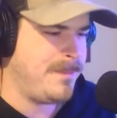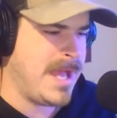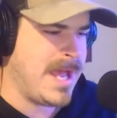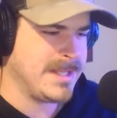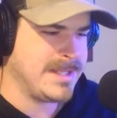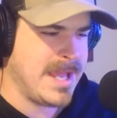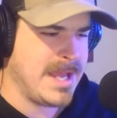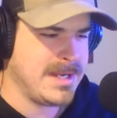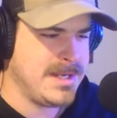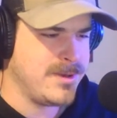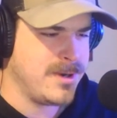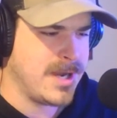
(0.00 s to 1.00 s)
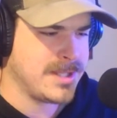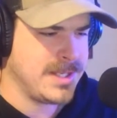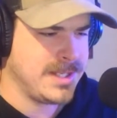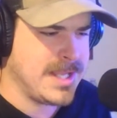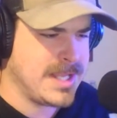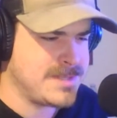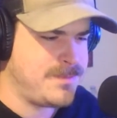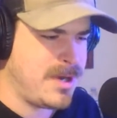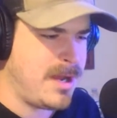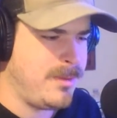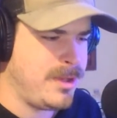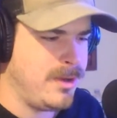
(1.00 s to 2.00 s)
mad at that either. I think that's
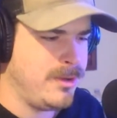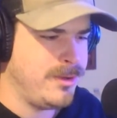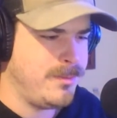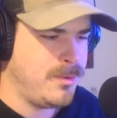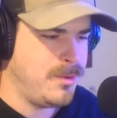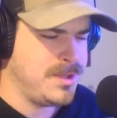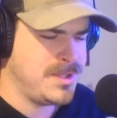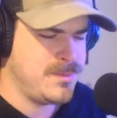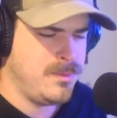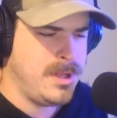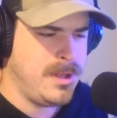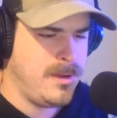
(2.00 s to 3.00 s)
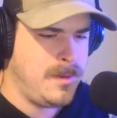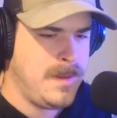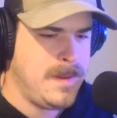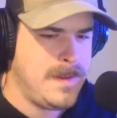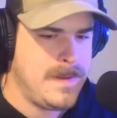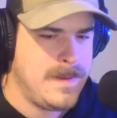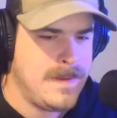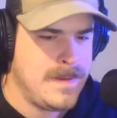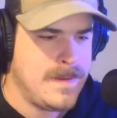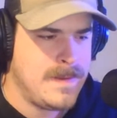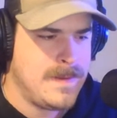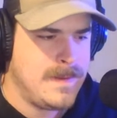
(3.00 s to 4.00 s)
probably on the board as well.
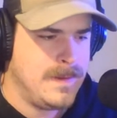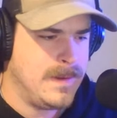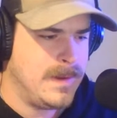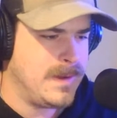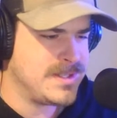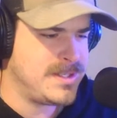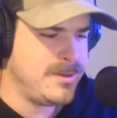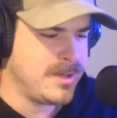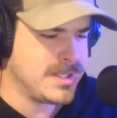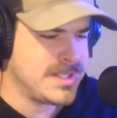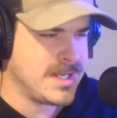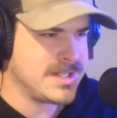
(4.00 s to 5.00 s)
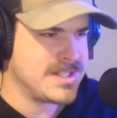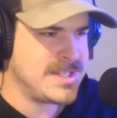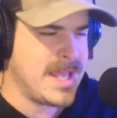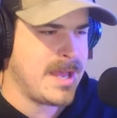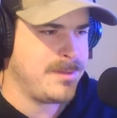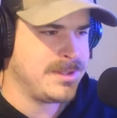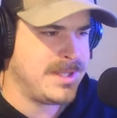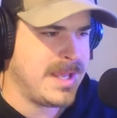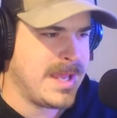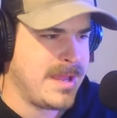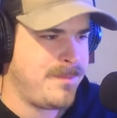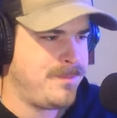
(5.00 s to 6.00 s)
So you could take a stab at
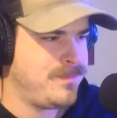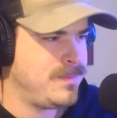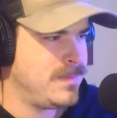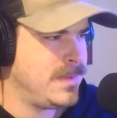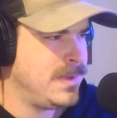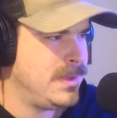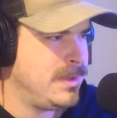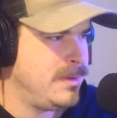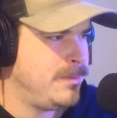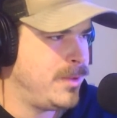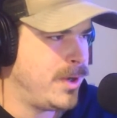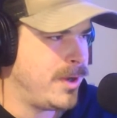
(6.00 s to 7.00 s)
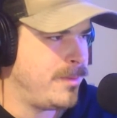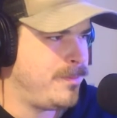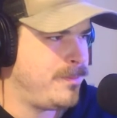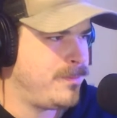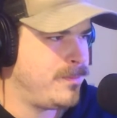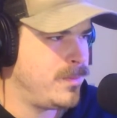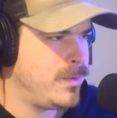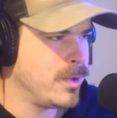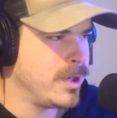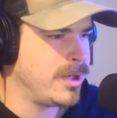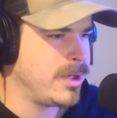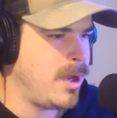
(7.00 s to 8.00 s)
that. But
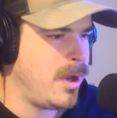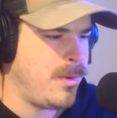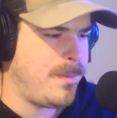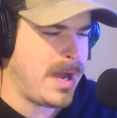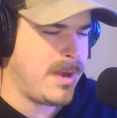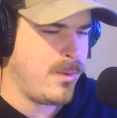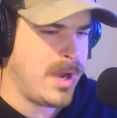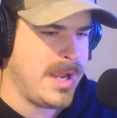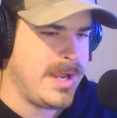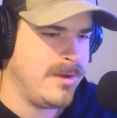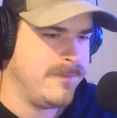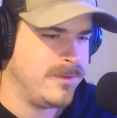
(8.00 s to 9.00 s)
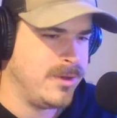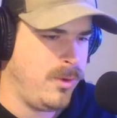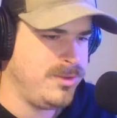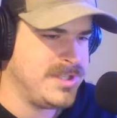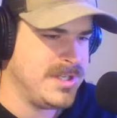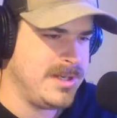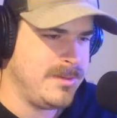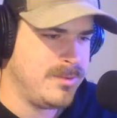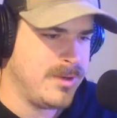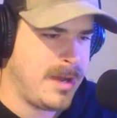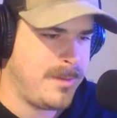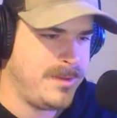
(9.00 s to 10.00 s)
we're going to go by way of goaltending
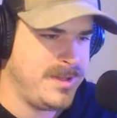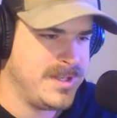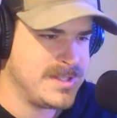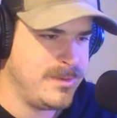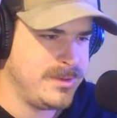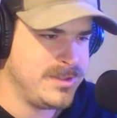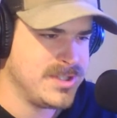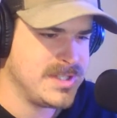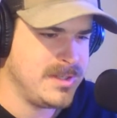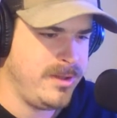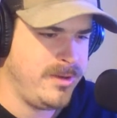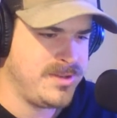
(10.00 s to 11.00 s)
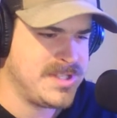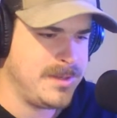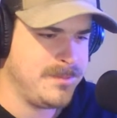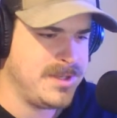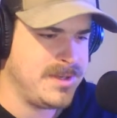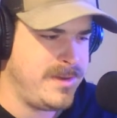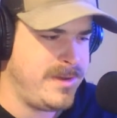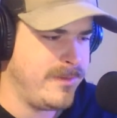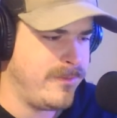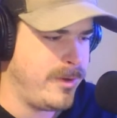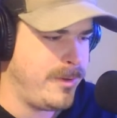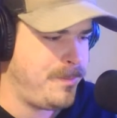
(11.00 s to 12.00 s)
prop in this one. Just a little something
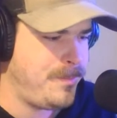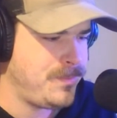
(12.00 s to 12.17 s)
different.